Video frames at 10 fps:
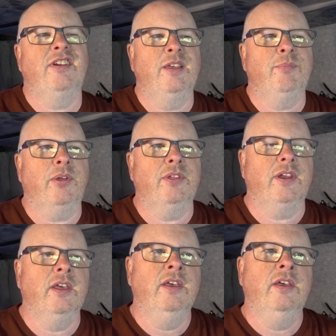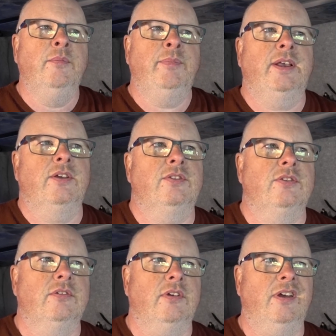really bothered because
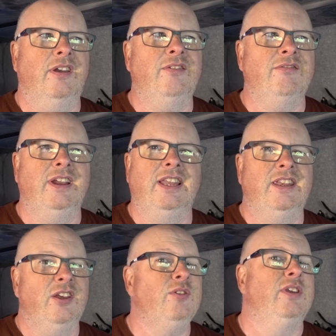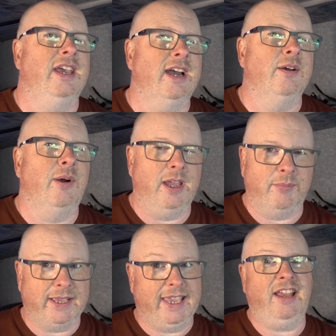I don't really do DIY.
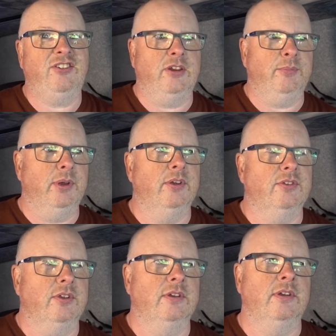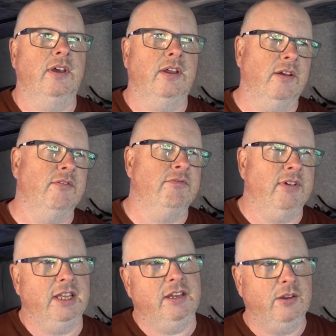I'm a gadget person. I don't
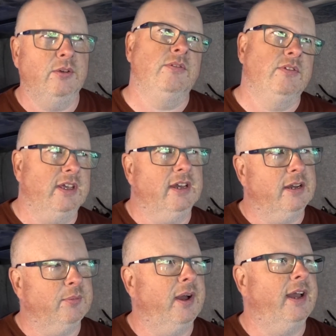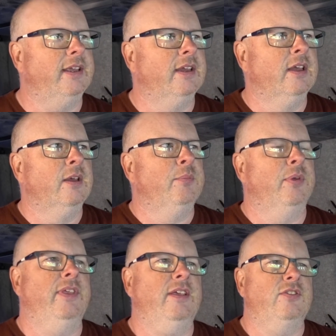really do DIY.
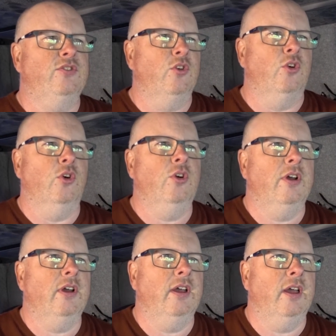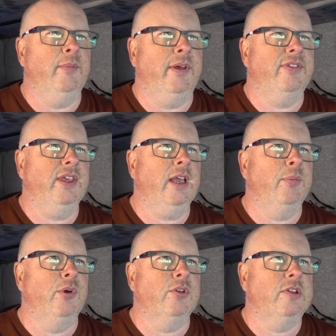But this saw, I think I
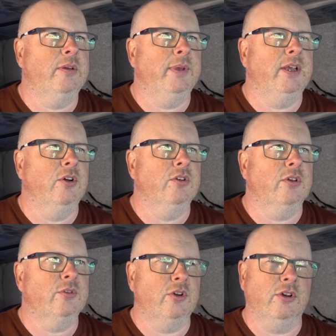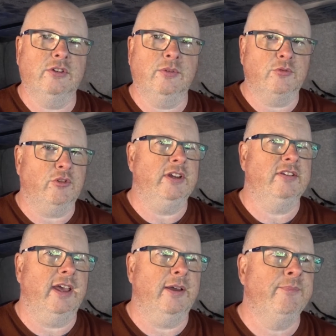bought it because I was cutting some trees
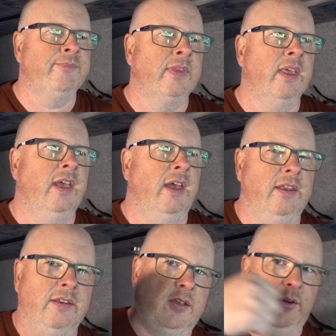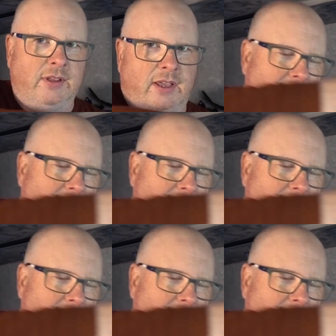down, and going like